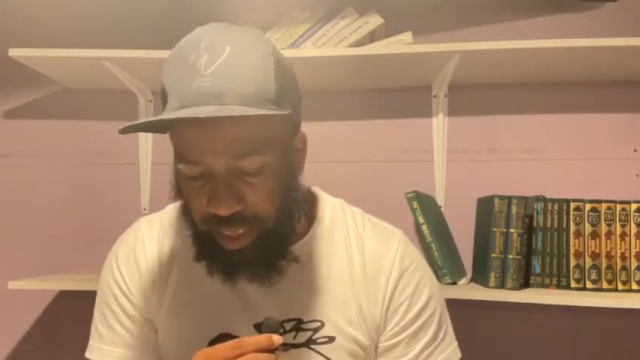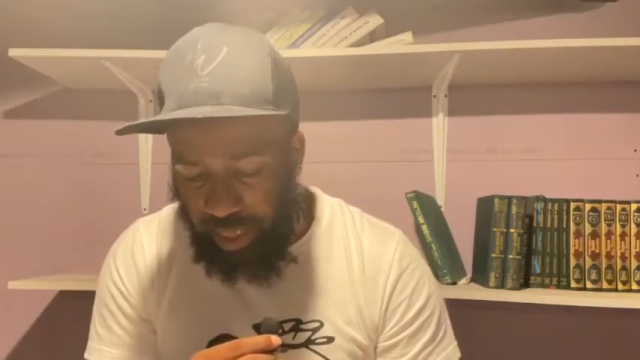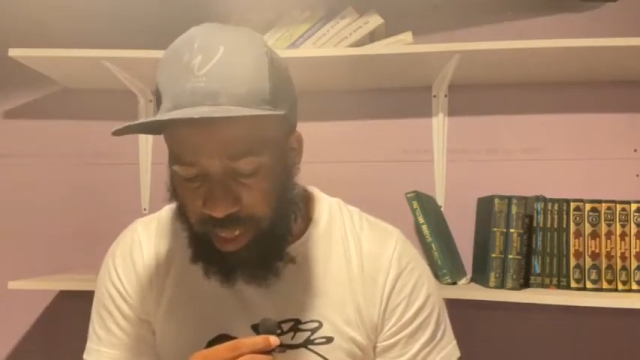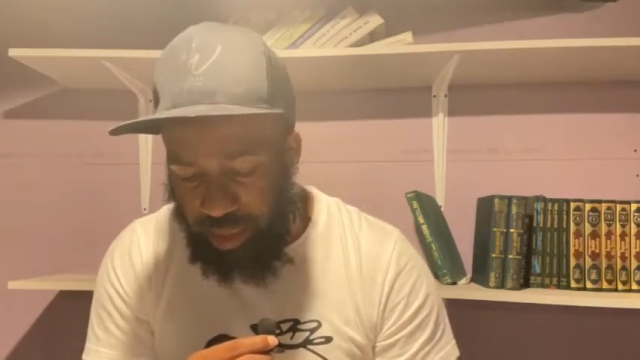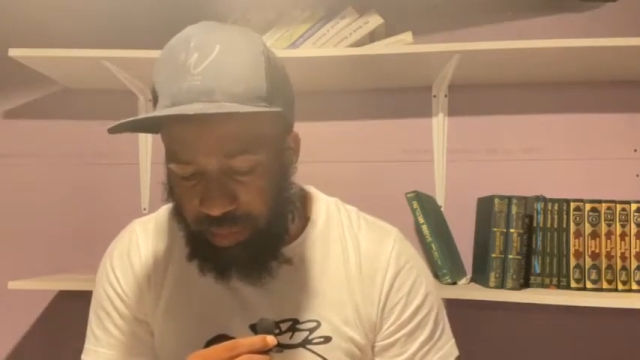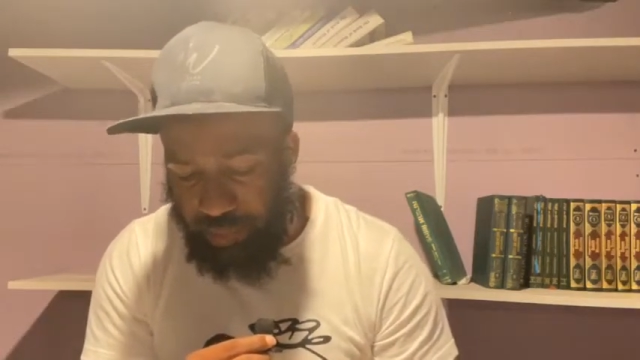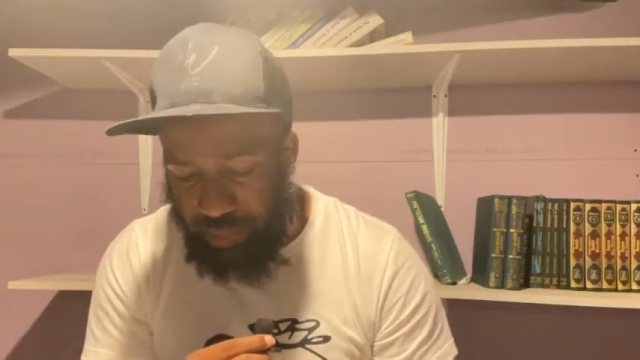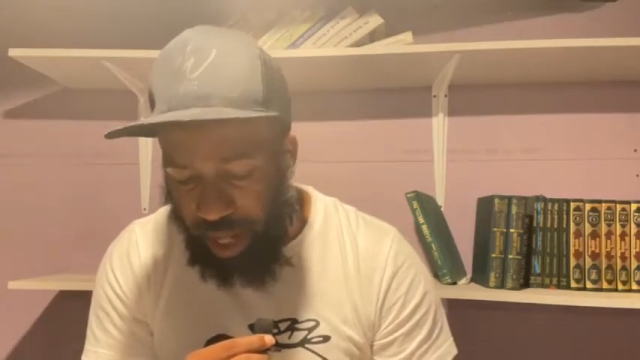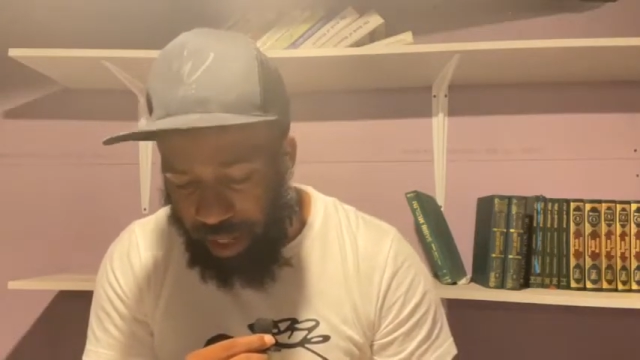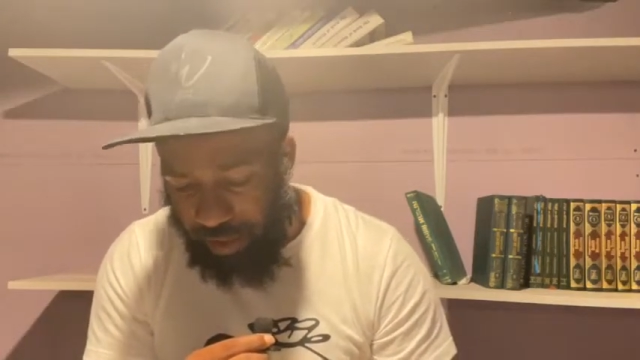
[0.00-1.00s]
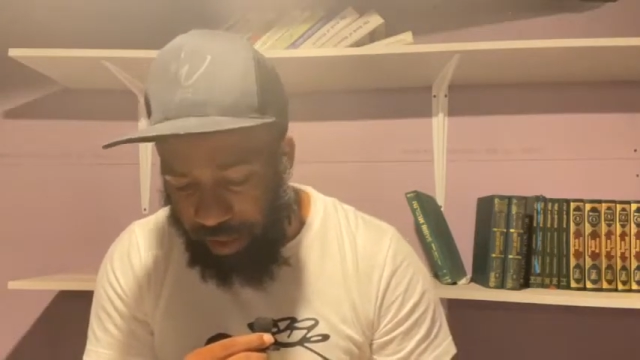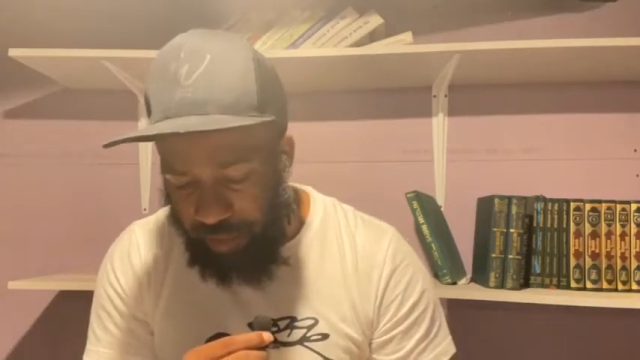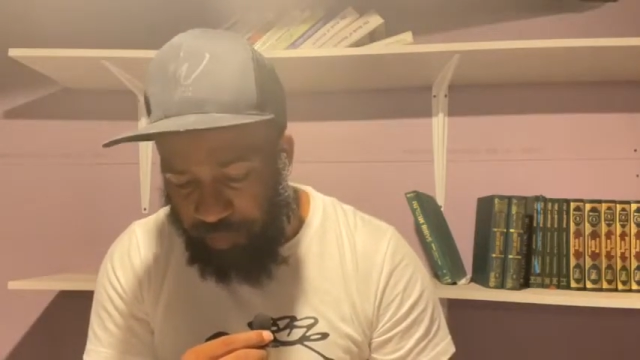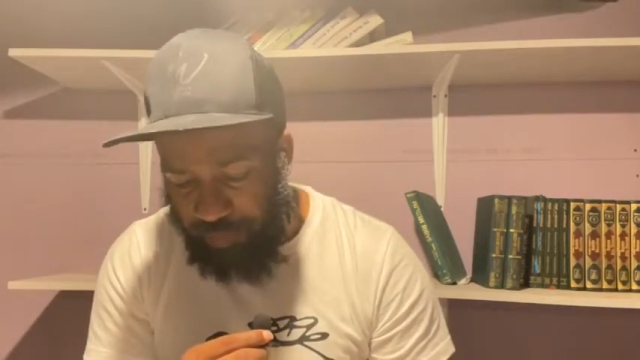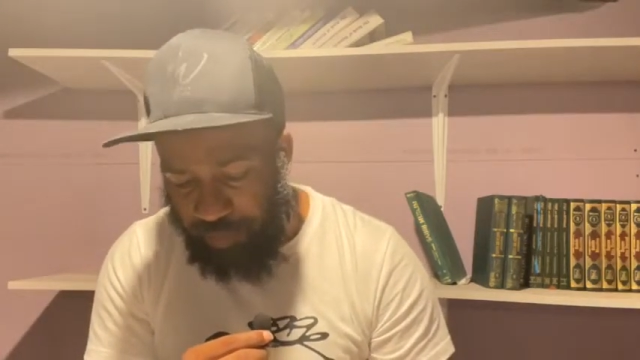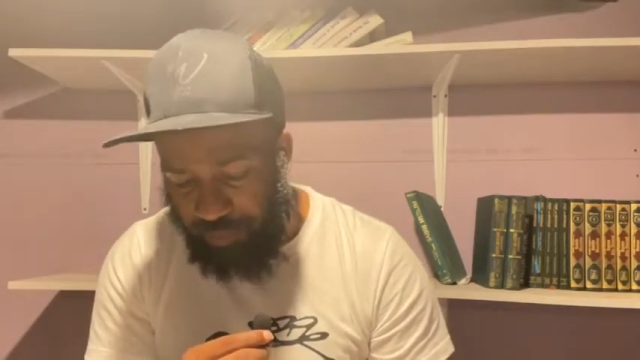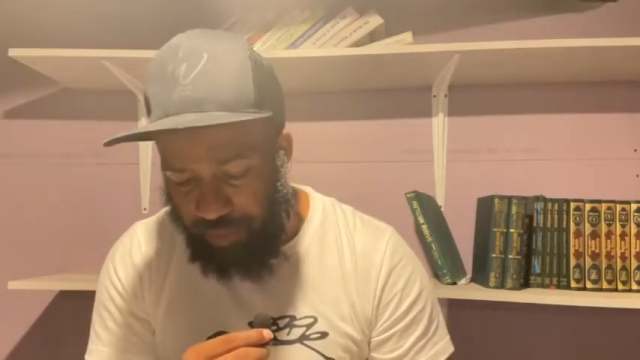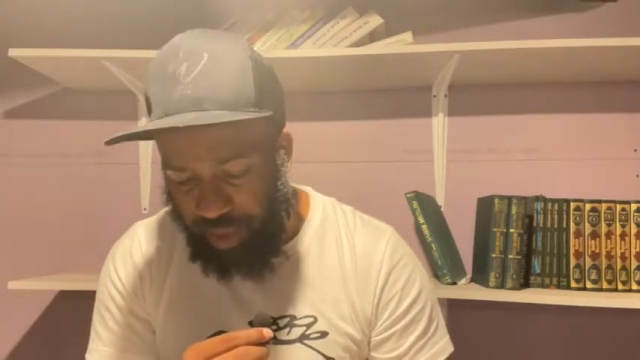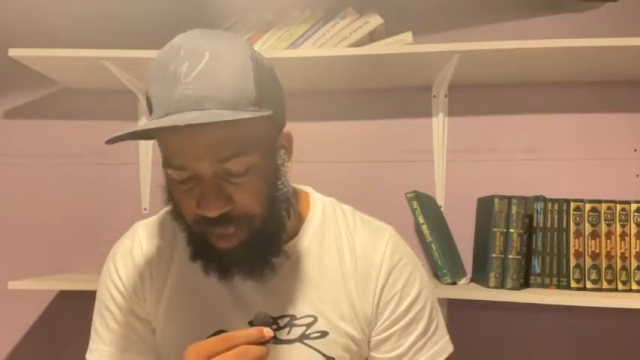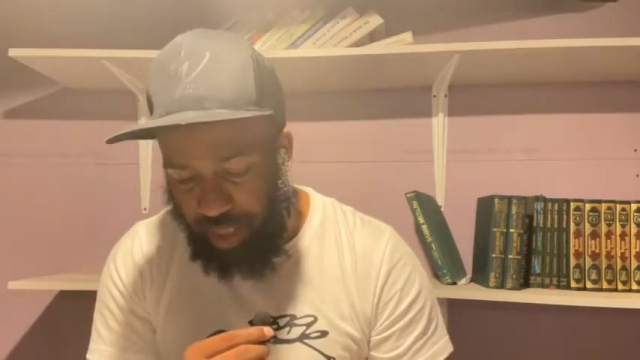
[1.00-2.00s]
is better,
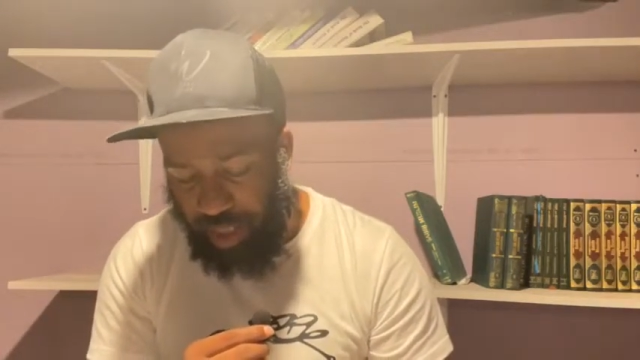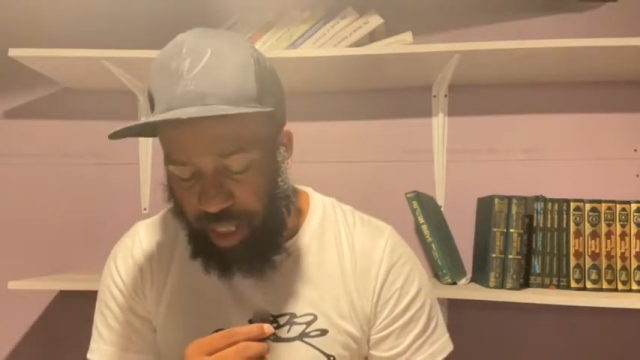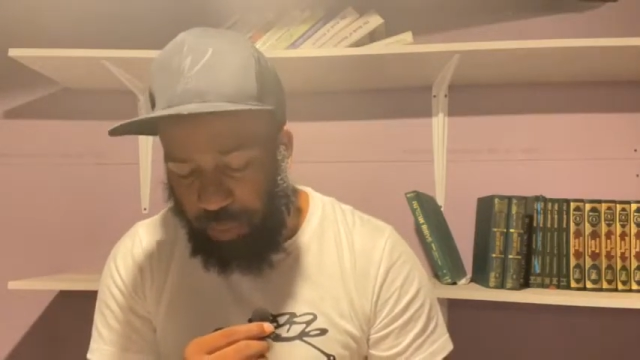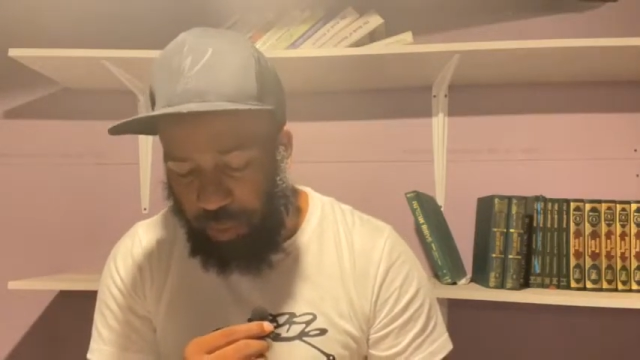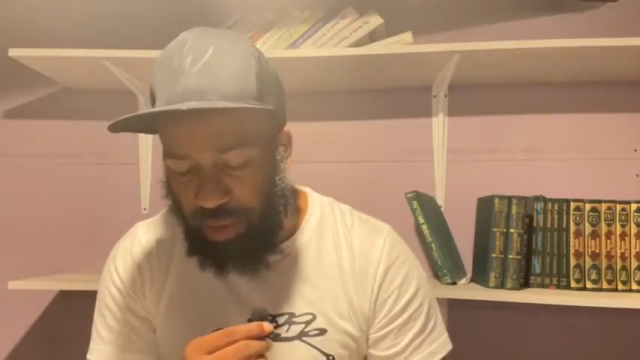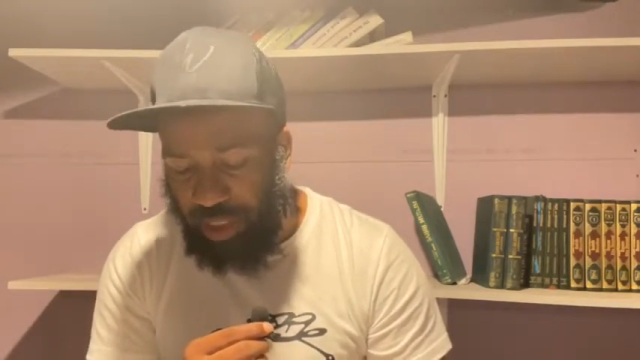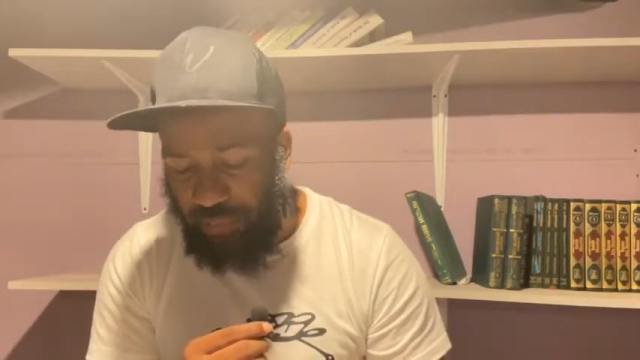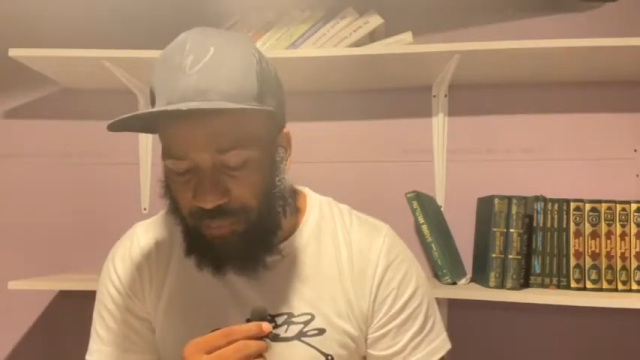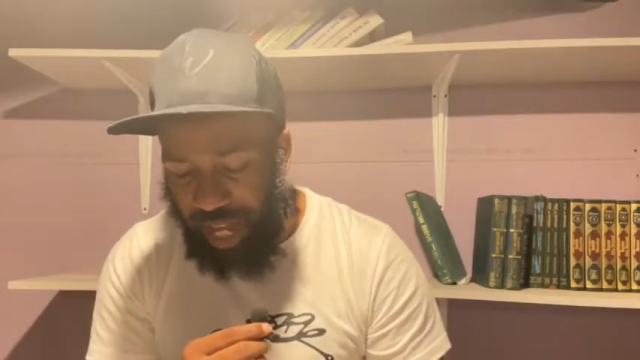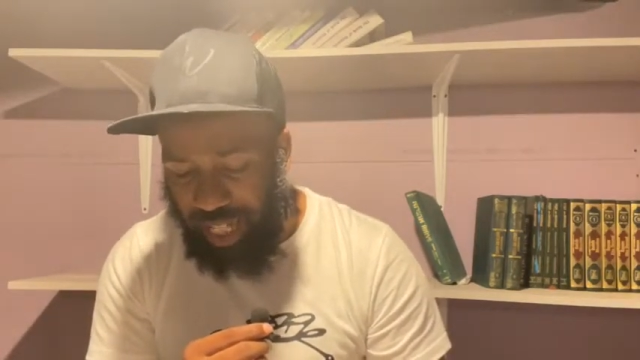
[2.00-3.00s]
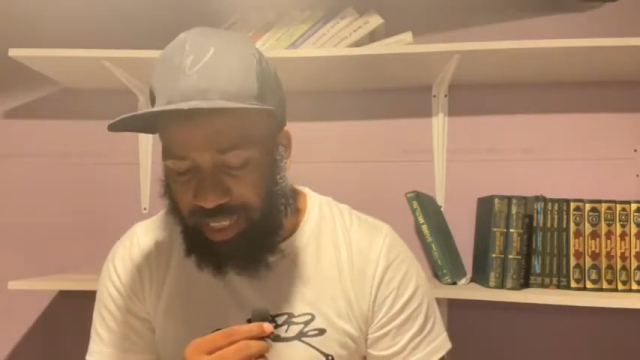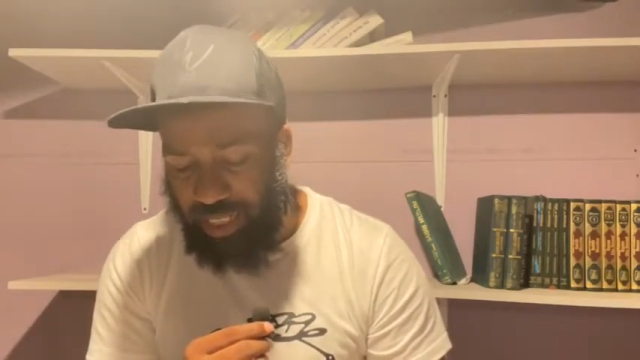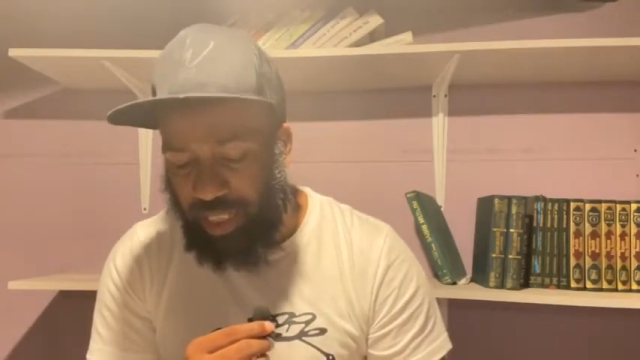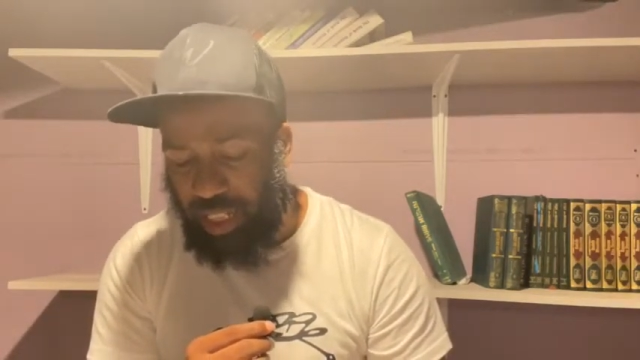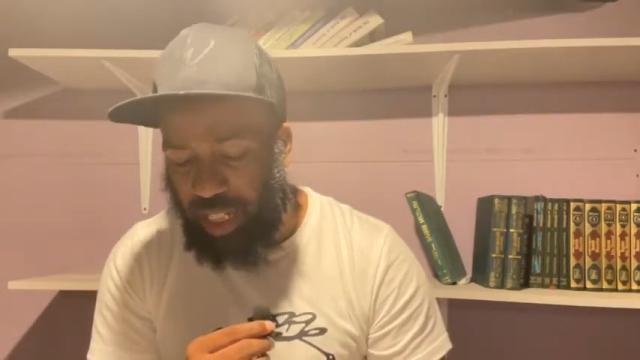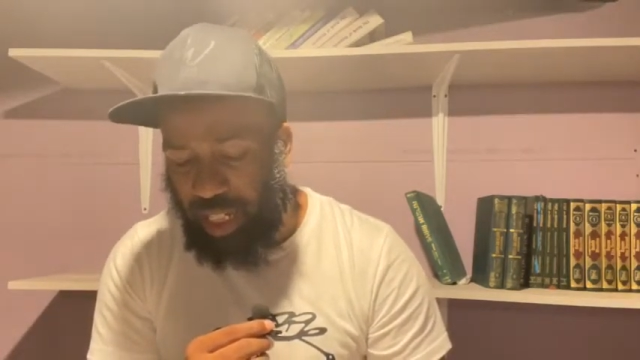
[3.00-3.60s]
that a person fasting